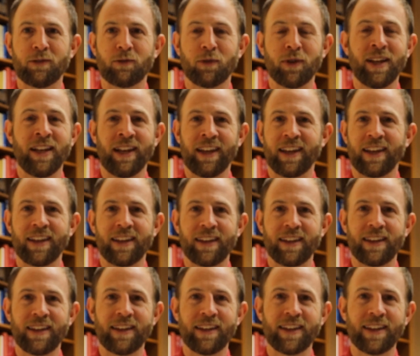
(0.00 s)
really
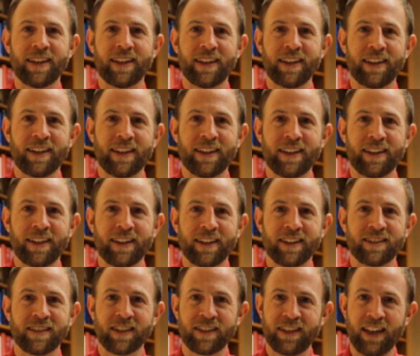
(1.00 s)

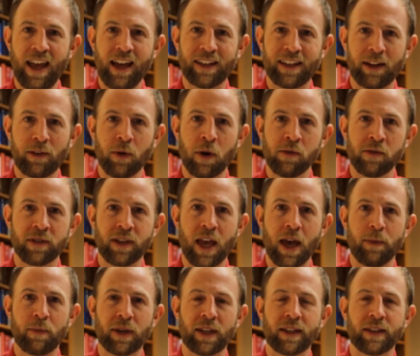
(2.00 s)
it's exactly what was
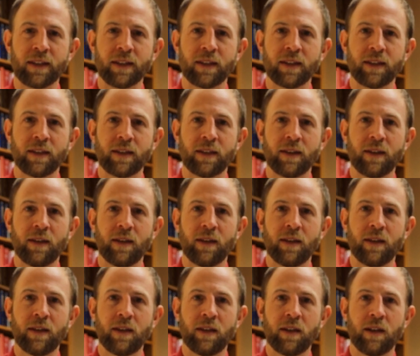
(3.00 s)
happening
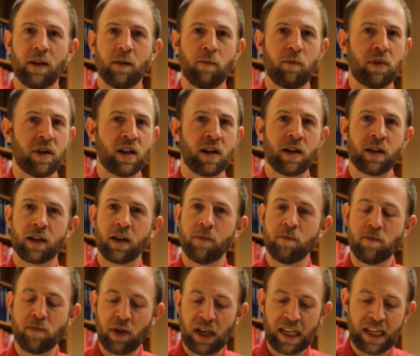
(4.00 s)
but in a
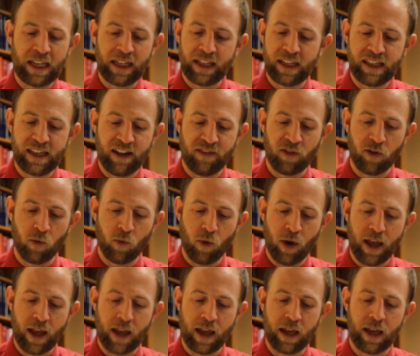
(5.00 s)
completely different
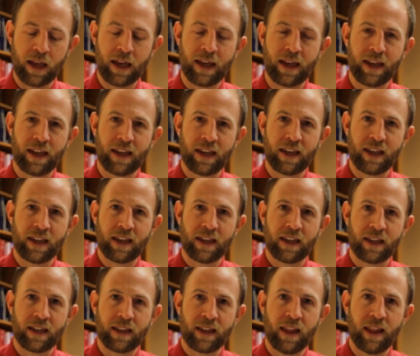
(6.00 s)
way
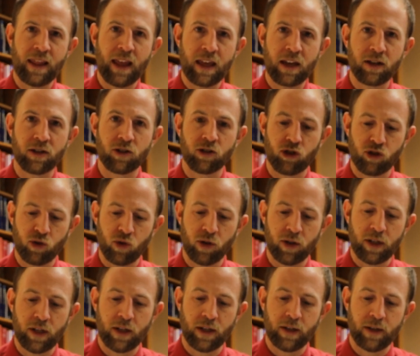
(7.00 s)
than they
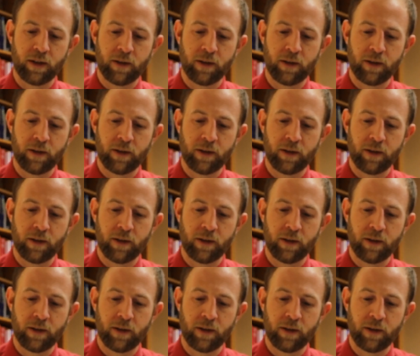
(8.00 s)
understood